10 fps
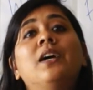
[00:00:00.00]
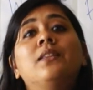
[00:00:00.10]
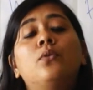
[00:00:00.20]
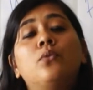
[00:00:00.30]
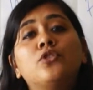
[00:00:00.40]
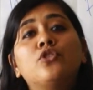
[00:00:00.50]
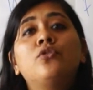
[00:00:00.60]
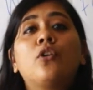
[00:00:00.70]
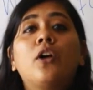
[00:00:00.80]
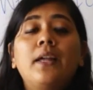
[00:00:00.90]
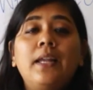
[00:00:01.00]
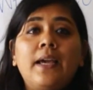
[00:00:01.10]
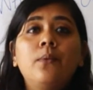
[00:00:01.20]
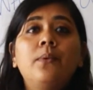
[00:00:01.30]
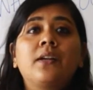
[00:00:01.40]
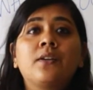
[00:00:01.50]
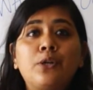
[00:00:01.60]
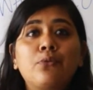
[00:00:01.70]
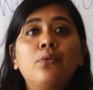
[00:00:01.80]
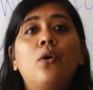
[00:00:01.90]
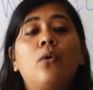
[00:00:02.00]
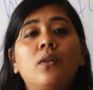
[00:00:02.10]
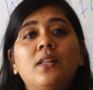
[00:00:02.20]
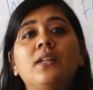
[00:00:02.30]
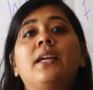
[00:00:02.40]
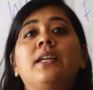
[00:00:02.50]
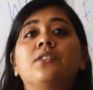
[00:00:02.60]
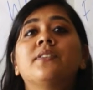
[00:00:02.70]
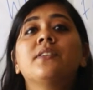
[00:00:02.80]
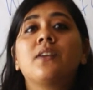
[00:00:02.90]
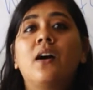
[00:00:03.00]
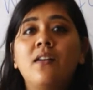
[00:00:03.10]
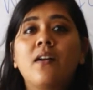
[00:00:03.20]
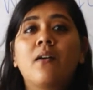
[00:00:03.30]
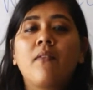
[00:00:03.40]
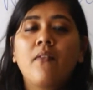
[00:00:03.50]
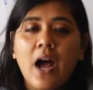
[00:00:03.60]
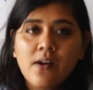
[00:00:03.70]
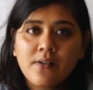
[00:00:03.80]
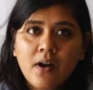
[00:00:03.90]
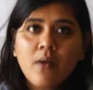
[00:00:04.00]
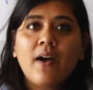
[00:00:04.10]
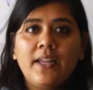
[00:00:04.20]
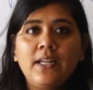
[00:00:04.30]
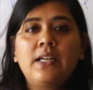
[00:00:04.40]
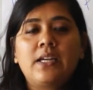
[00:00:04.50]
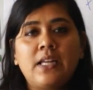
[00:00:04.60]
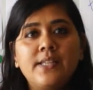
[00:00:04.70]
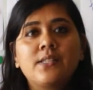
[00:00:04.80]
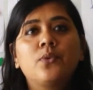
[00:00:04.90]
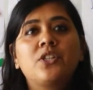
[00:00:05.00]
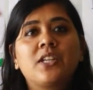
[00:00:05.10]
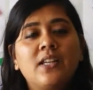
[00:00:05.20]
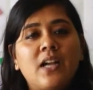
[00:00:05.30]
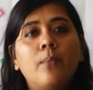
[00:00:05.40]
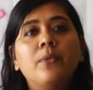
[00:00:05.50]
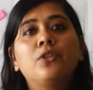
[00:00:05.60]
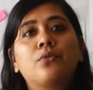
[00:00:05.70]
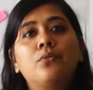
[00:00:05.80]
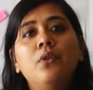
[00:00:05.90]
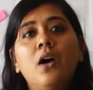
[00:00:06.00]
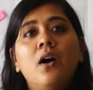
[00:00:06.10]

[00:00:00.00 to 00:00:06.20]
the ozone layer will control all the dangerous ultraviolet rays which can come in through,